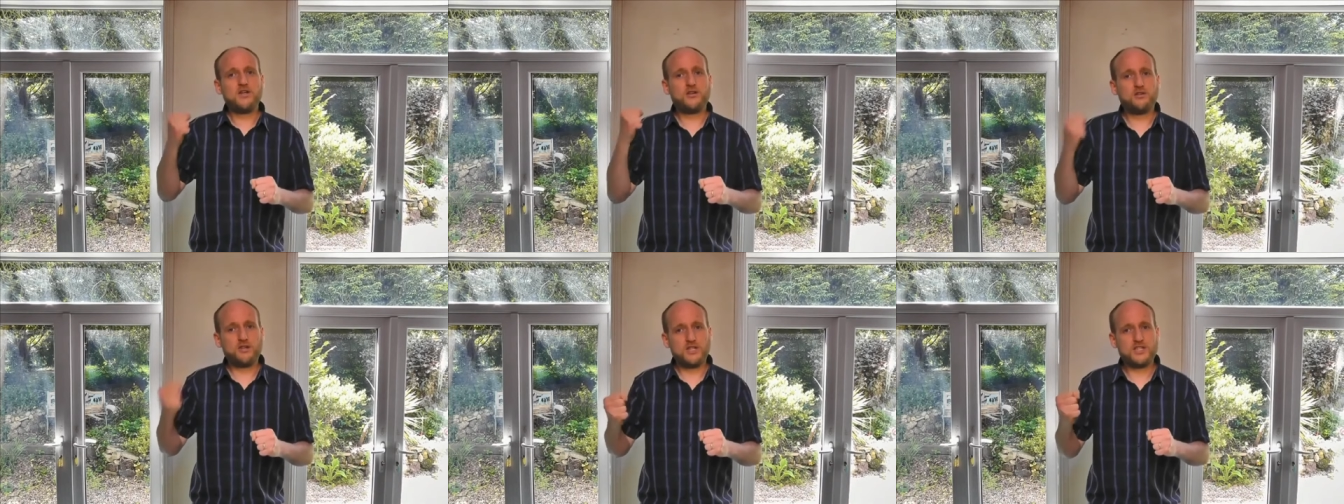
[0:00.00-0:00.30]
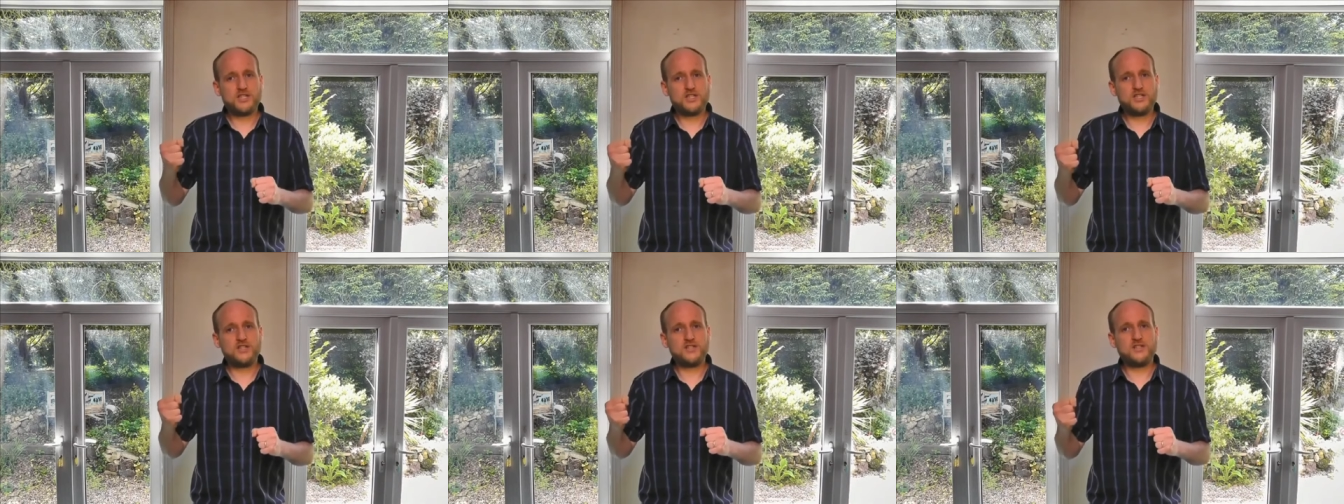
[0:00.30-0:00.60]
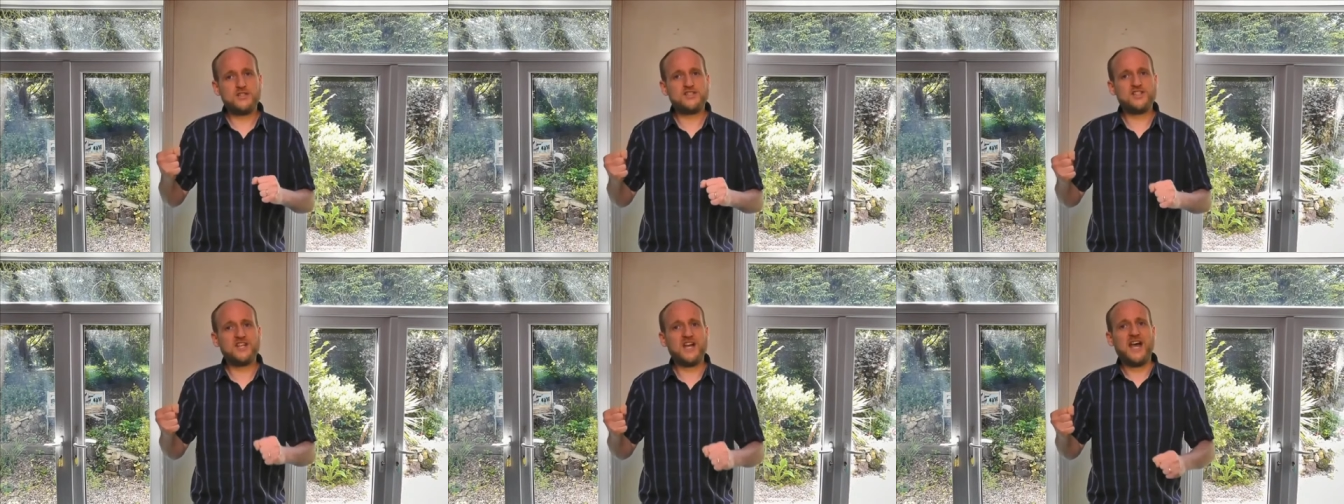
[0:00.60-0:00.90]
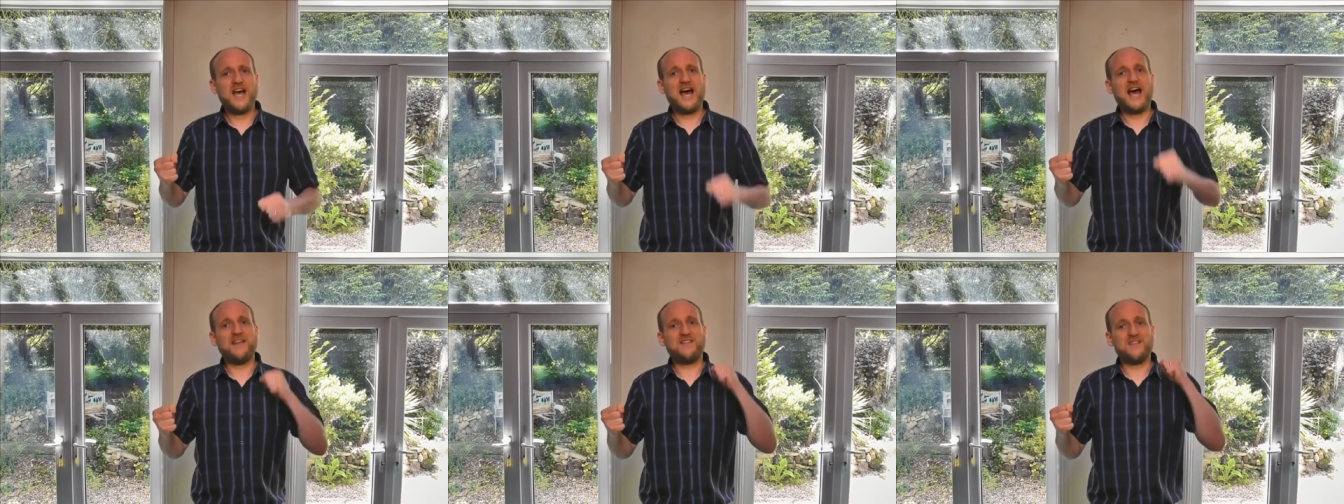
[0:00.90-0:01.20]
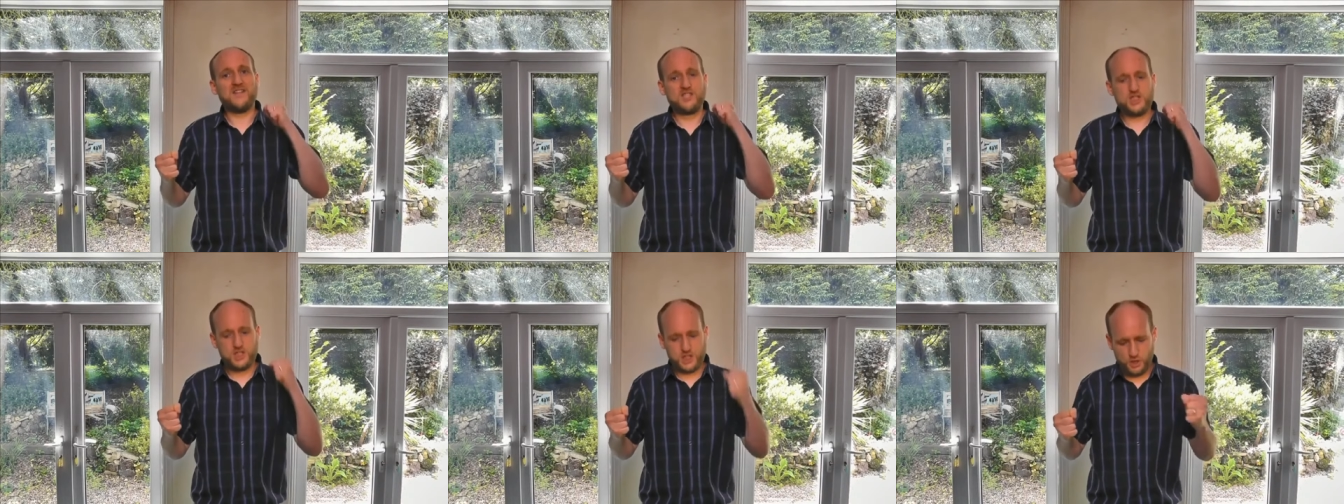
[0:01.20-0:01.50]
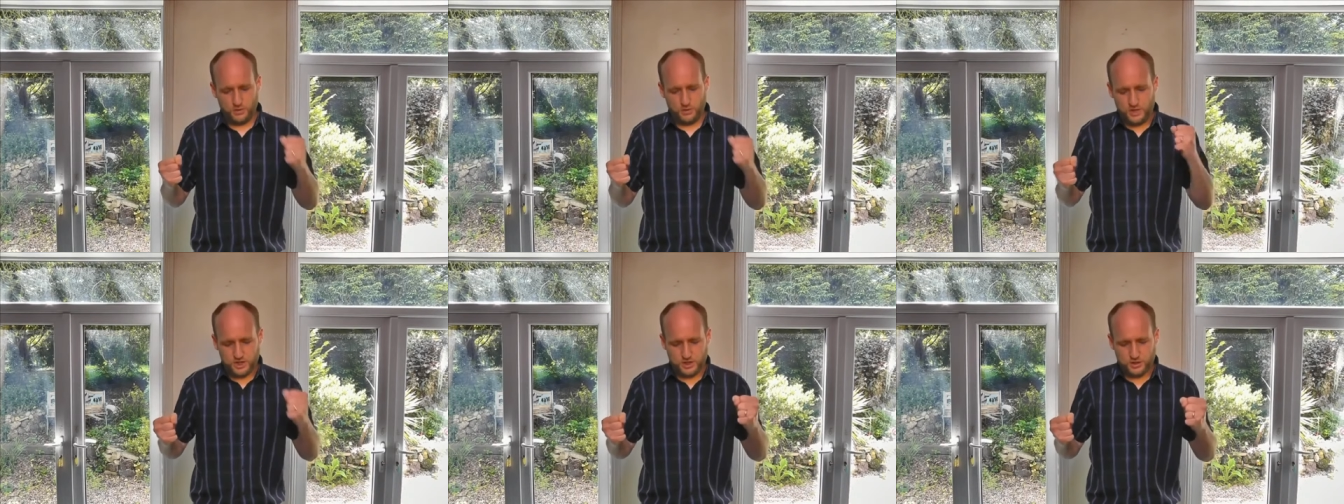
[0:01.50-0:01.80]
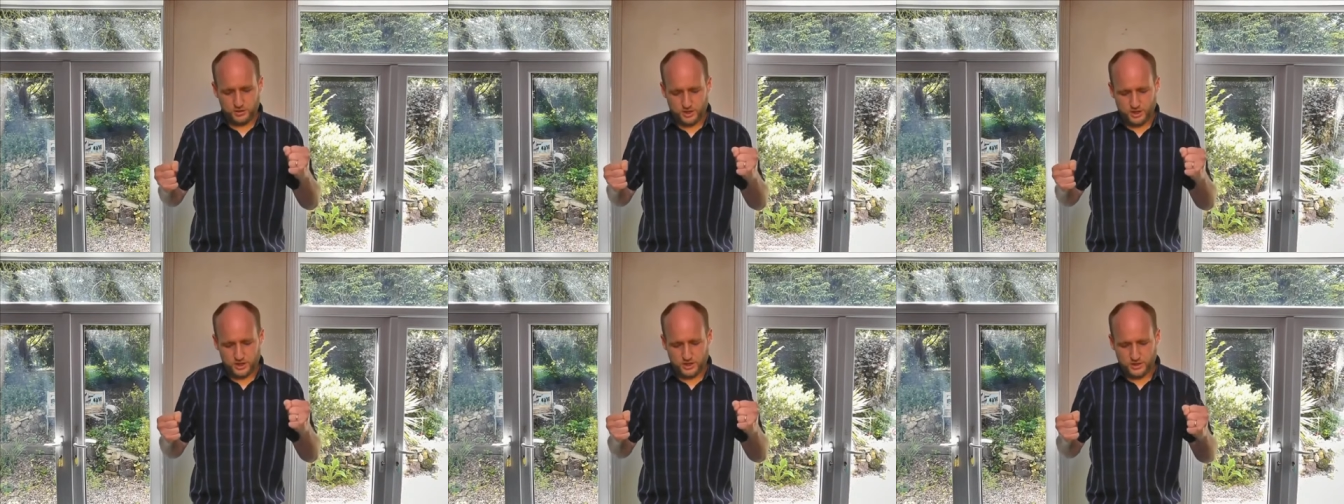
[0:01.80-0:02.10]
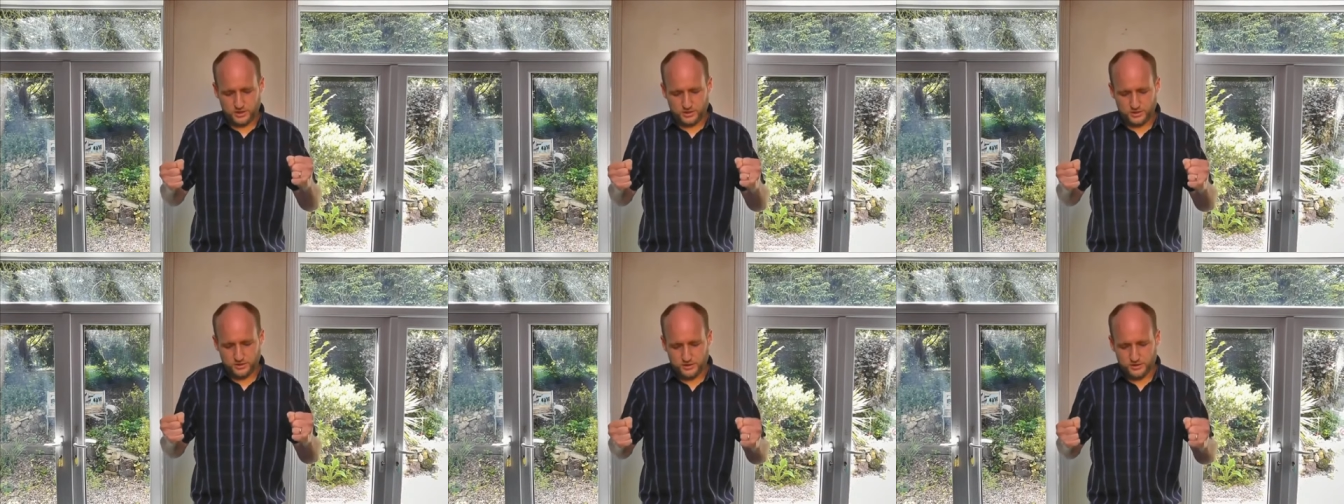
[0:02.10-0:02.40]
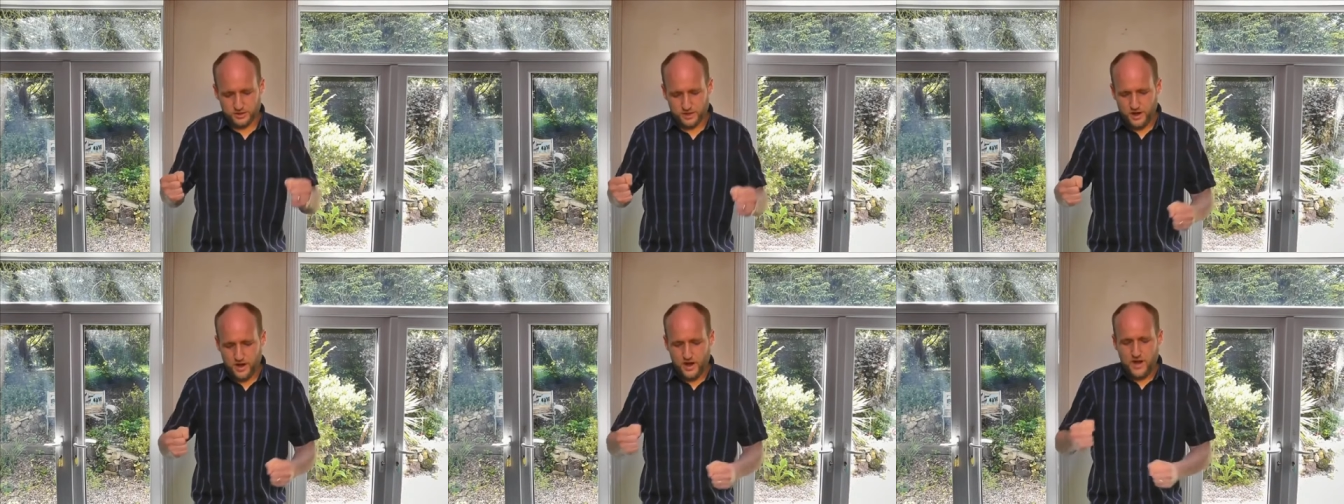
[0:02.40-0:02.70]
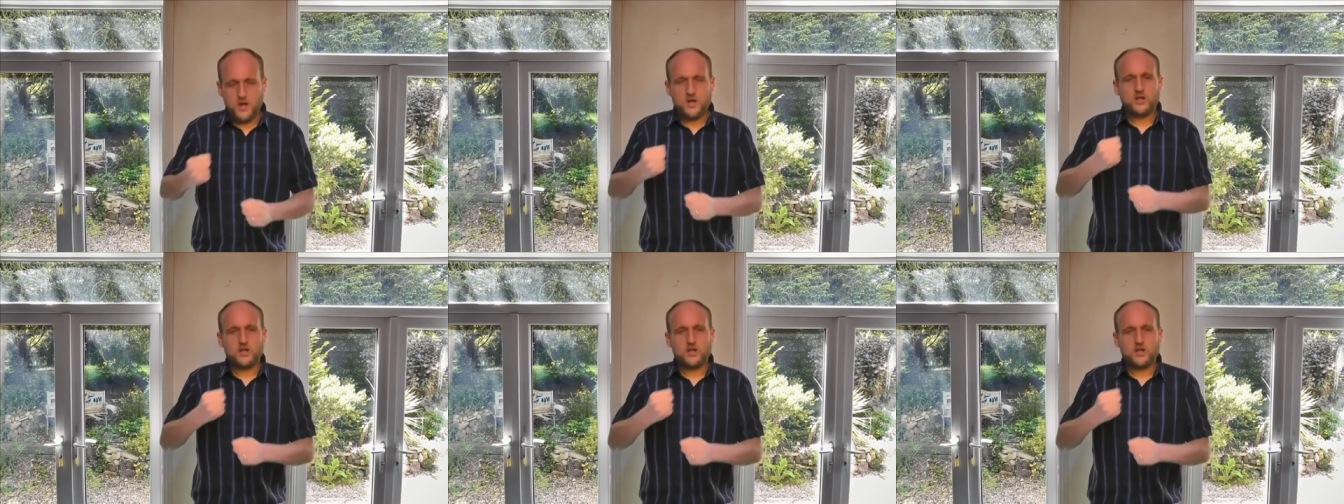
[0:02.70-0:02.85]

Christians and the Jewish Christians